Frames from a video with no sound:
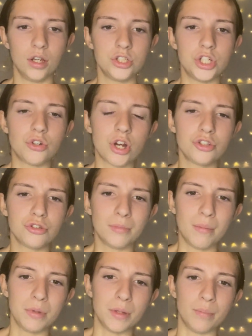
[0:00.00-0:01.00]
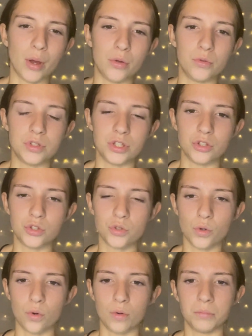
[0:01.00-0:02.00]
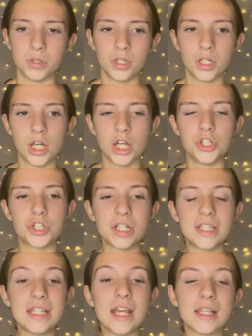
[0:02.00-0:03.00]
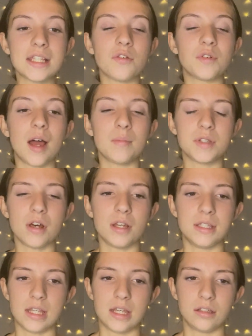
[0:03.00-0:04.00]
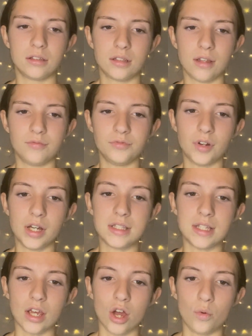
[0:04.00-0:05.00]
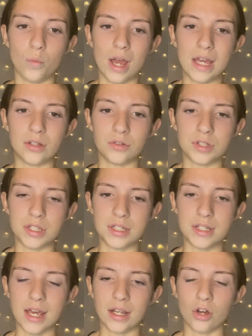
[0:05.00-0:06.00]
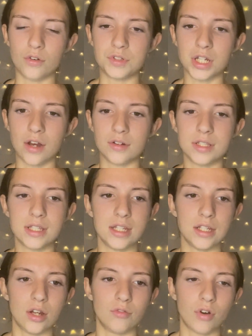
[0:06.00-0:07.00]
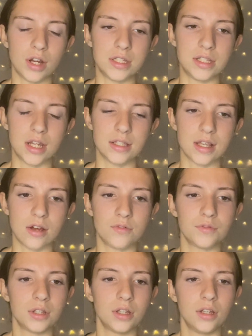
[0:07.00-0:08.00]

She tried to remember the boat and the storm. She could see herself capsizing, then fighting her way onto the deck after Kerosene righted herself.